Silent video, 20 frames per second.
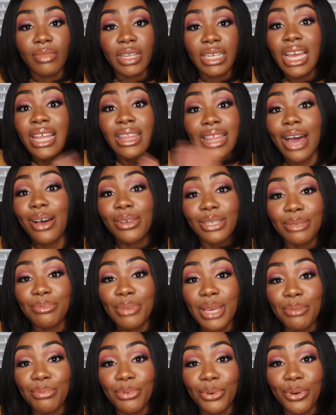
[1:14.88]
10,000
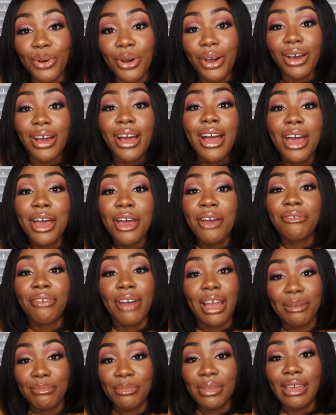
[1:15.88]
people
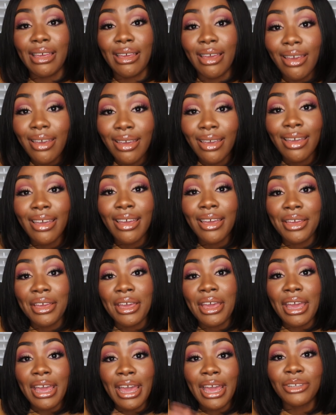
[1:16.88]
find me
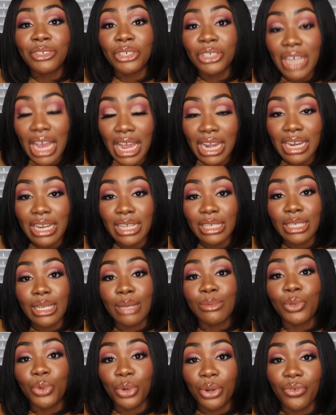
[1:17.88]
entertaining in
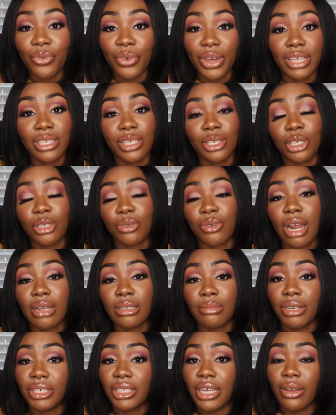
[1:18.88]
some sort of way to subscribe
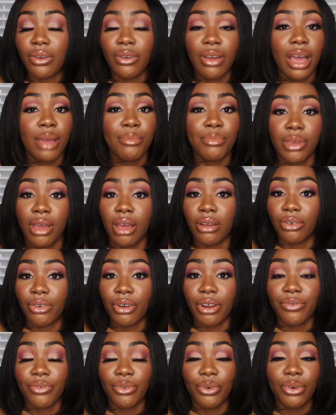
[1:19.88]
to my channel. I'm beyond
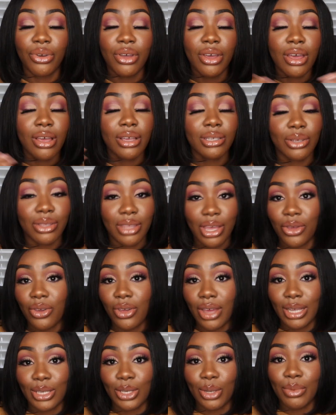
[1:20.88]
grateful, so thank you
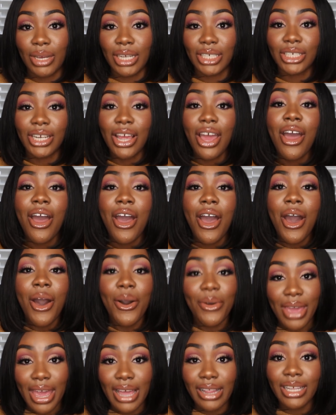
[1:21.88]
guys so much.
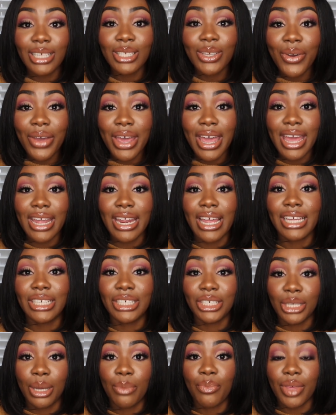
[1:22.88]
Okay, let's go ahead
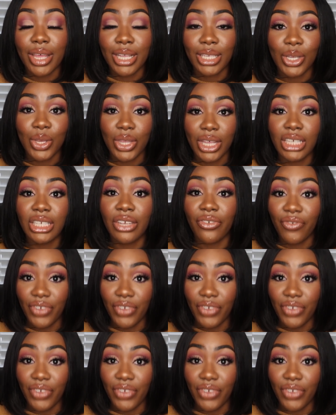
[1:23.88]
and jump into this